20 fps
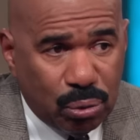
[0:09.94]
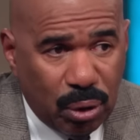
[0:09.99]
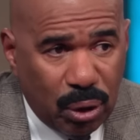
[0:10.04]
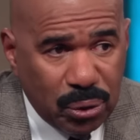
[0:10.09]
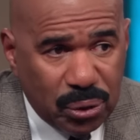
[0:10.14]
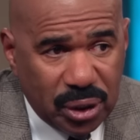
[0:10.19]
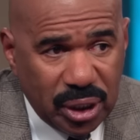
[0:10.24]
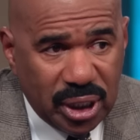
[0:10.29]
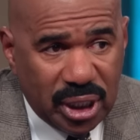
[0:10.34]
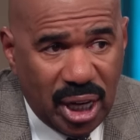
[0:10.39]

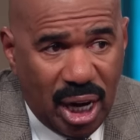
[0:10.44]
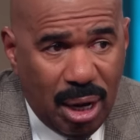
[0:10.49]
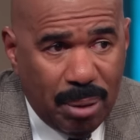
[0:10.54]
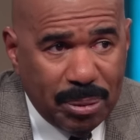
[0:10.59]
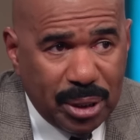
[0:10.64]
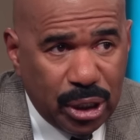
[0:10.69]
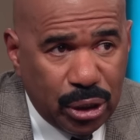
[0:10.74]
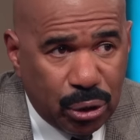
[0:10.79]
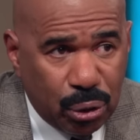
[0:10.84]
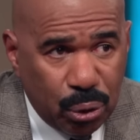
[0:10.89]
grossing
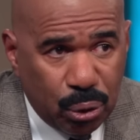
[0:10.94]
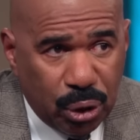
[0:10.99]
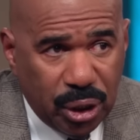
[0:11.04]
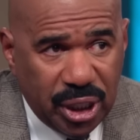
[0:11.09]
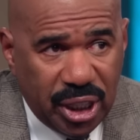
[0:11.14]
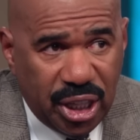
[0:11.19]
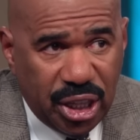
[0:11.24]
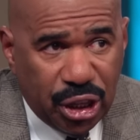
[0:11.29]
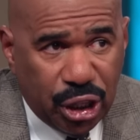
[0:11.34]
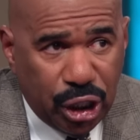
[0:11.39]
comedy
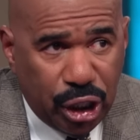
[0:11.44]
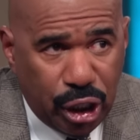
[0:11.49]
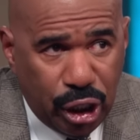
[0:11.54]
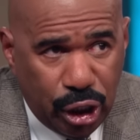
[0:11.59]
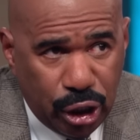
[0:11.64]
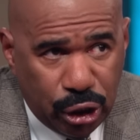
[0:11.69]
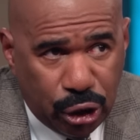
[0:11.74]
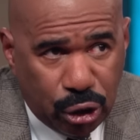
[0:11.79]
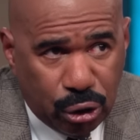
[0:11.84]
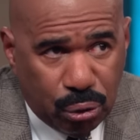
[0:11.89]
tour in the
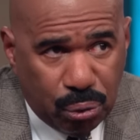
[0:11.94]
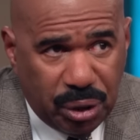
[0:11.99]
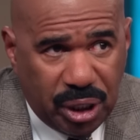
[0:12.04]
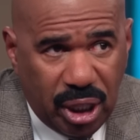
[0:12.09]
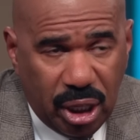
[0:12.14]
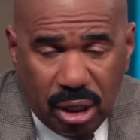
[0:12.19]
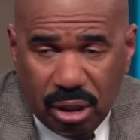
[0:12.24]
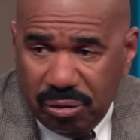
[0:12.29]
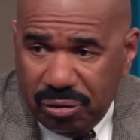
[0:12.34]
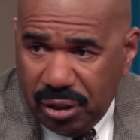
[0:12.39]

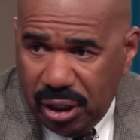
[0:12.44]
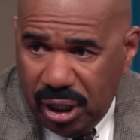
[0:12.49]
history of